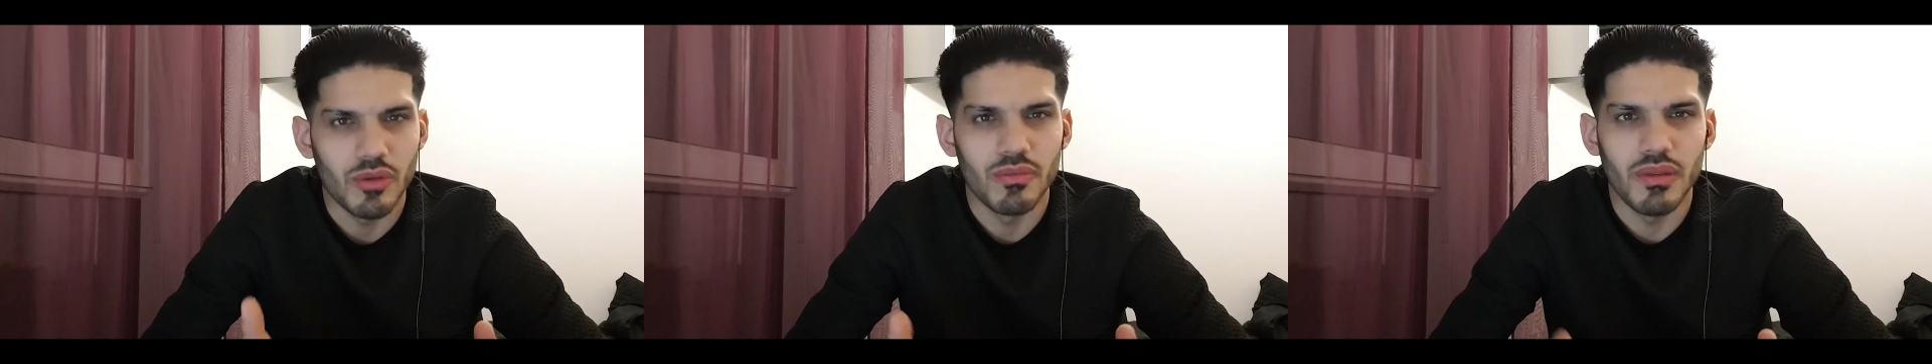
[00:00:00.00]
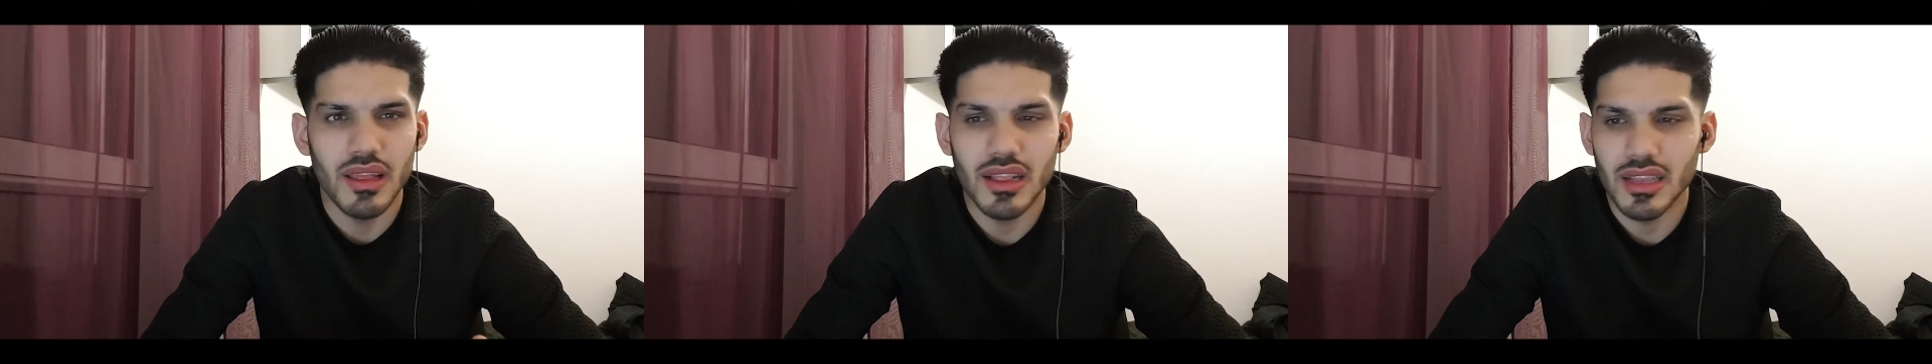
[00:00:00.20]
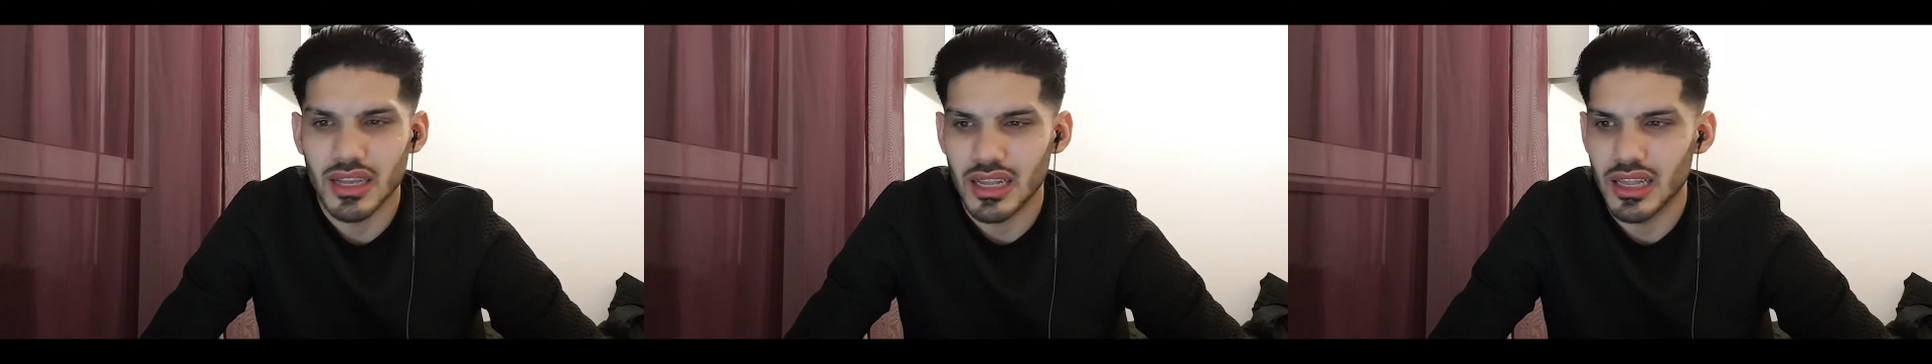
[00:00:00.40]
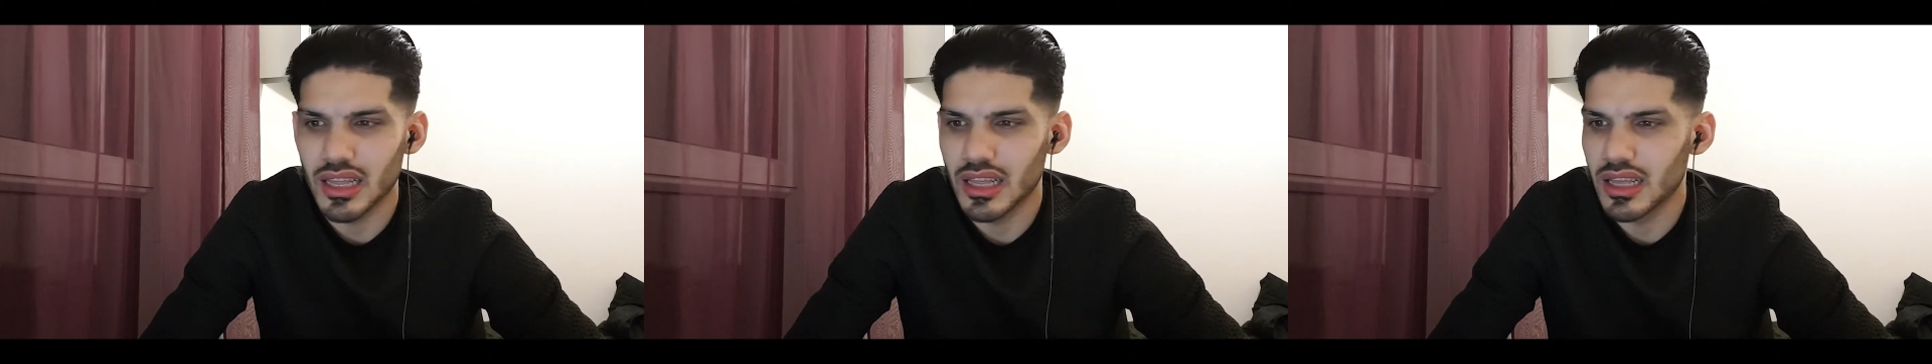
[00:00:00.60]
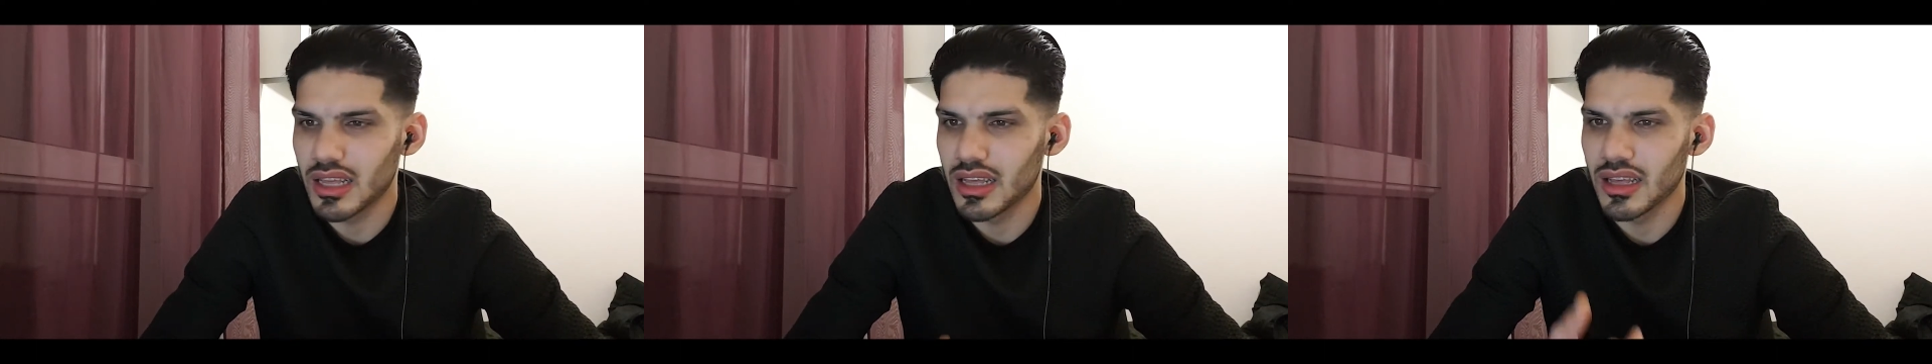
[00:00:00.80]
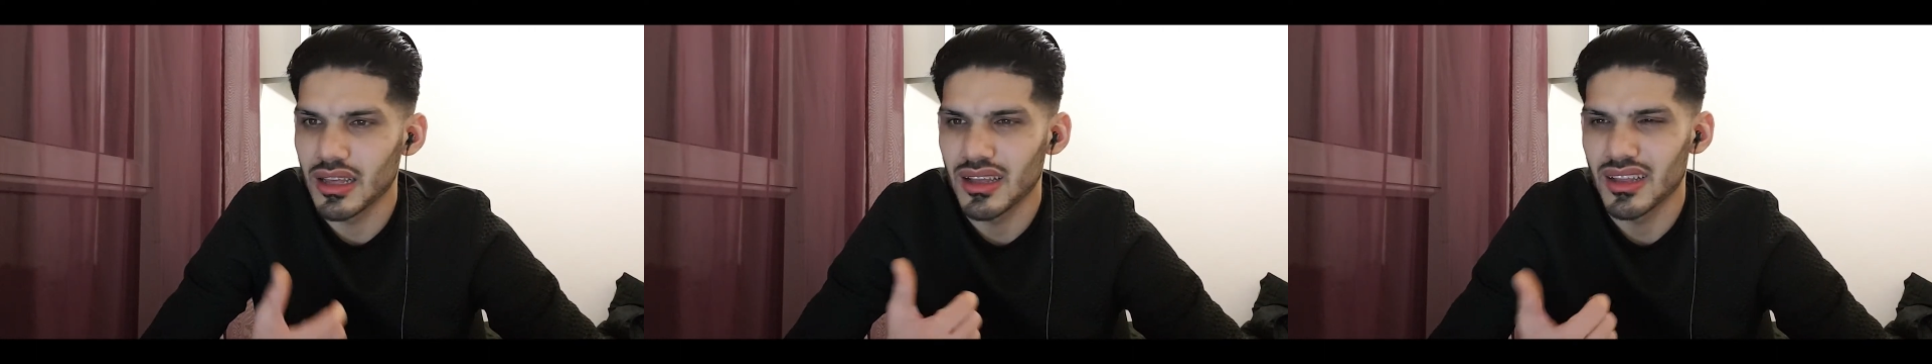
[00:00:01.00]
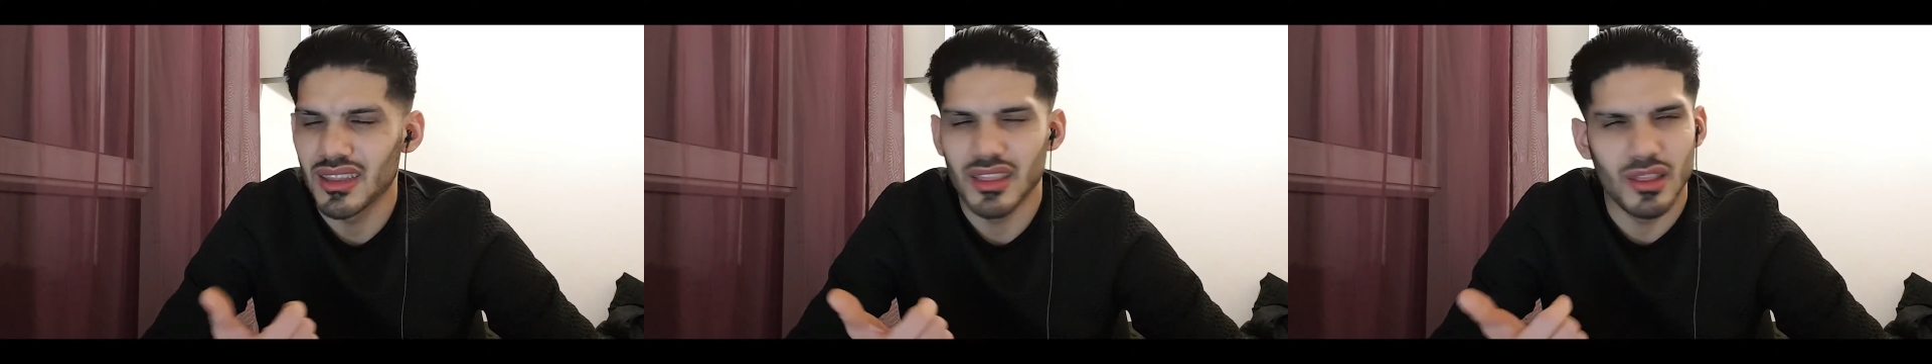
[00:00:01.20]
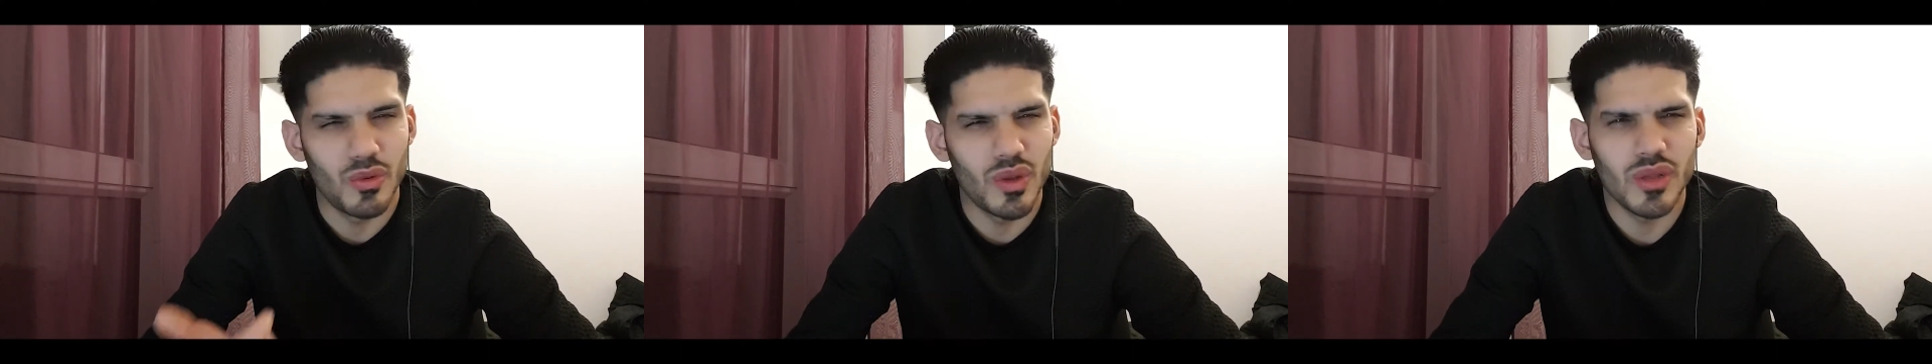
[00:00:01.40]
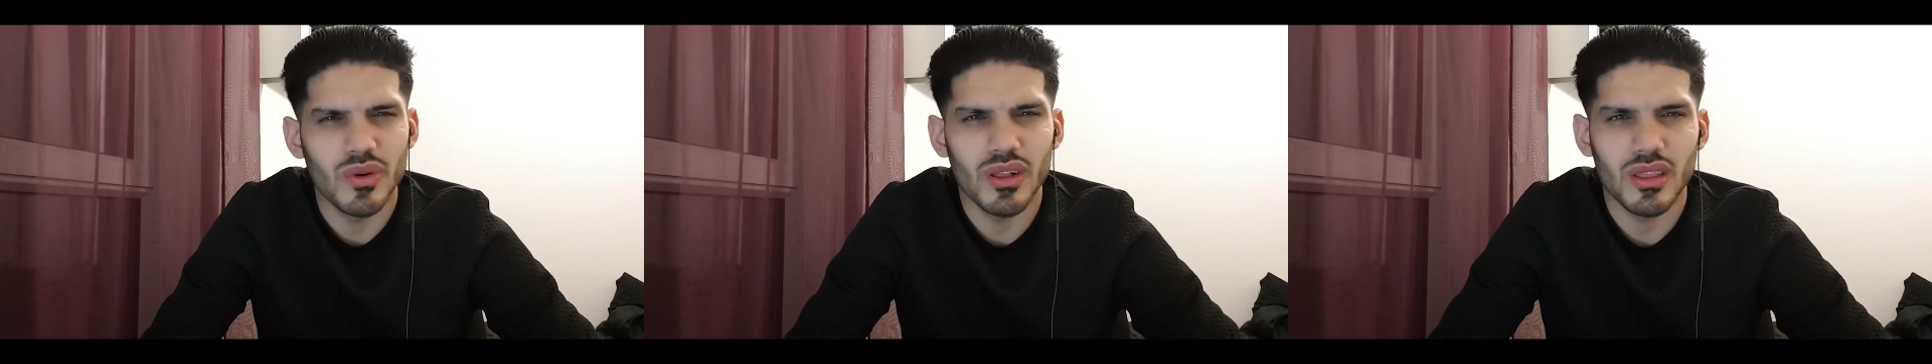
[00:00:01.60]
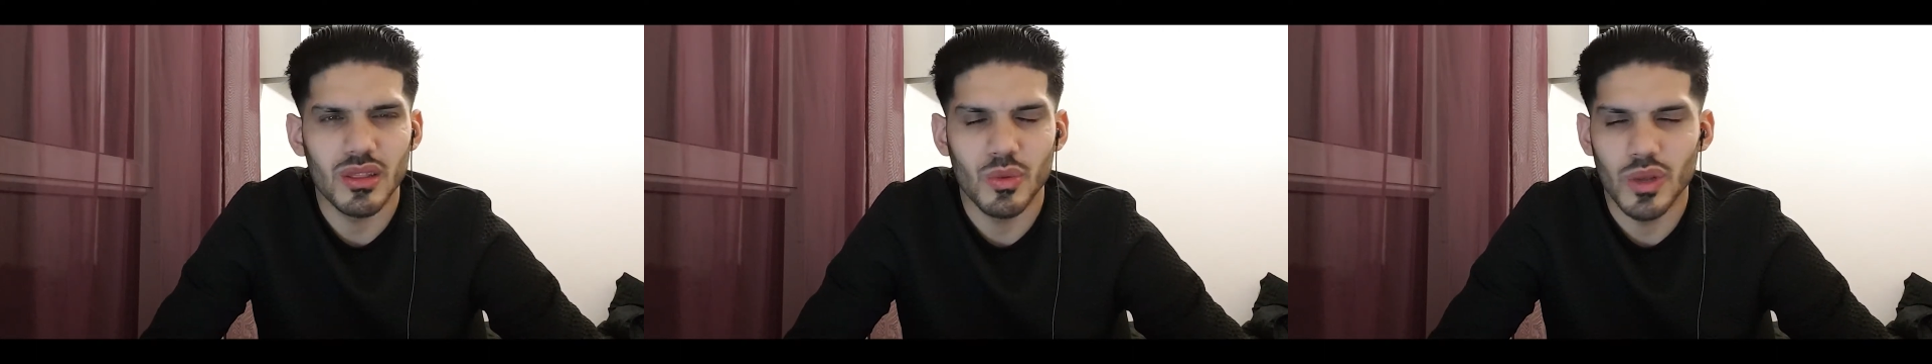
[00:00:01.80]
Basically, the weather
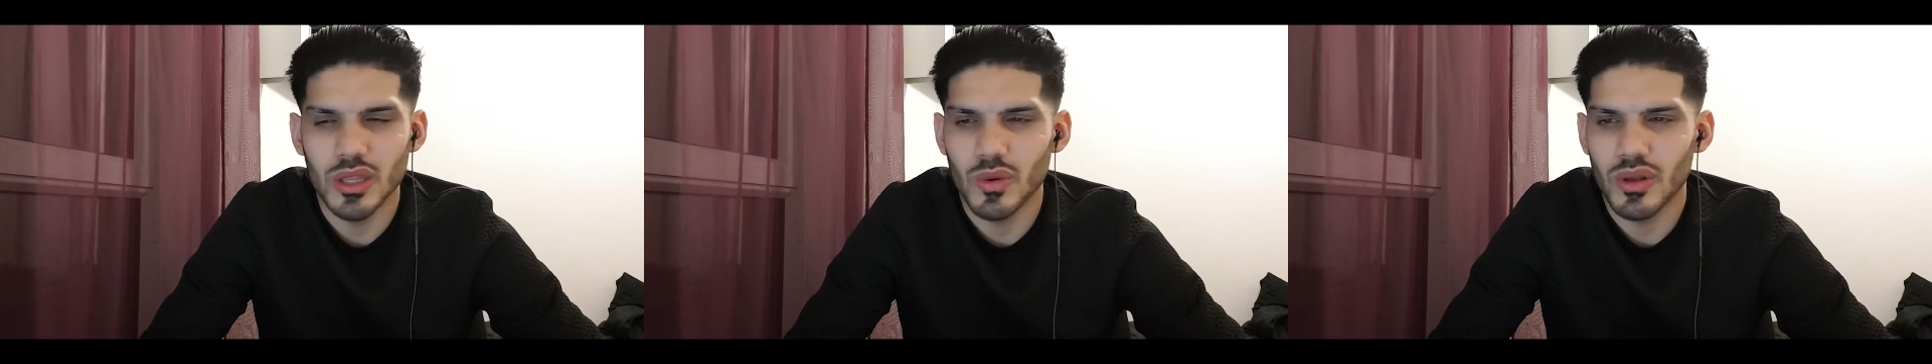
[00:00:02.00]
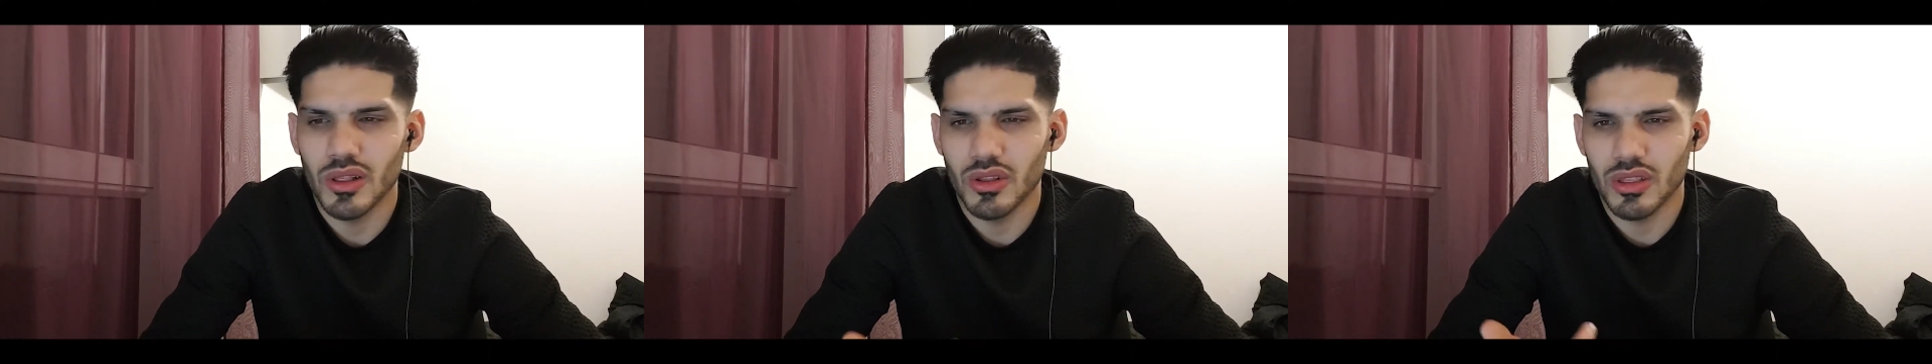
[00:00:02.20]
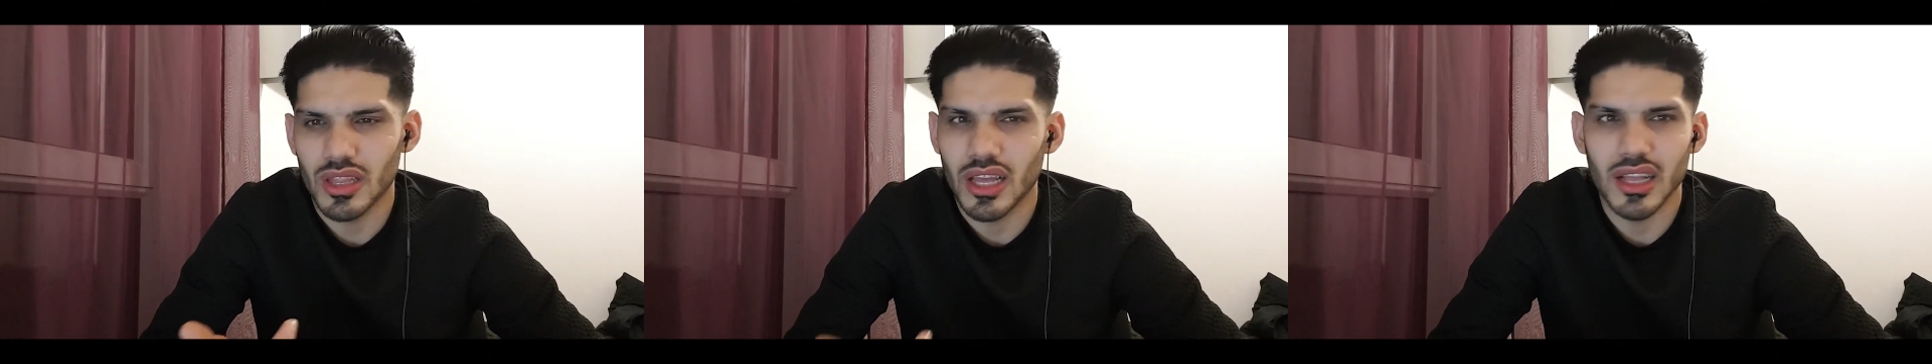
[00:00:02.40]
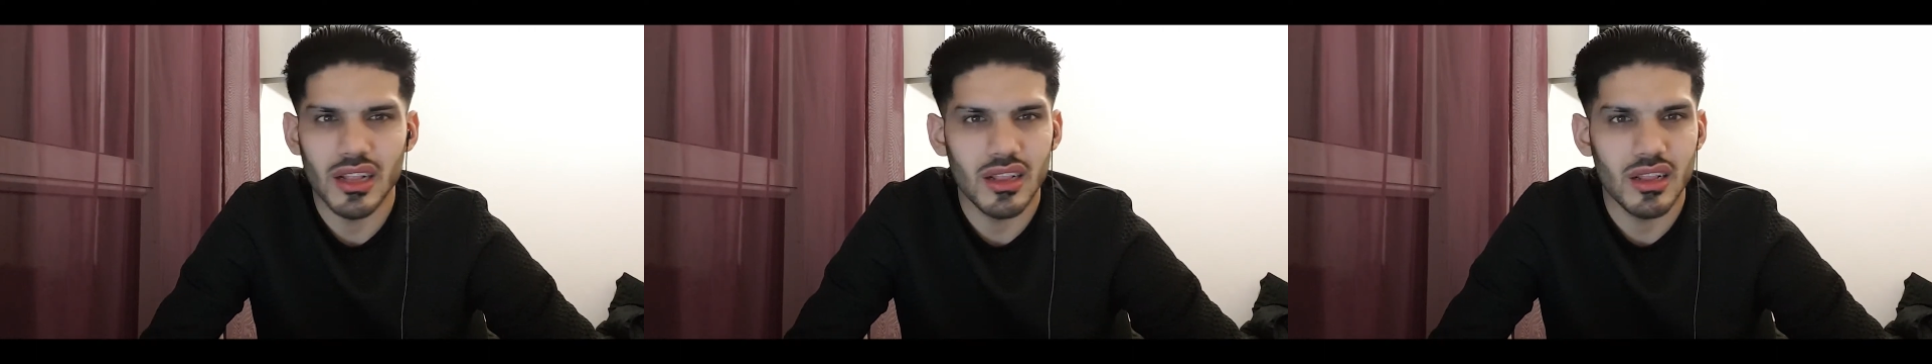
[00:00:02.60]
was, the weather was not nice.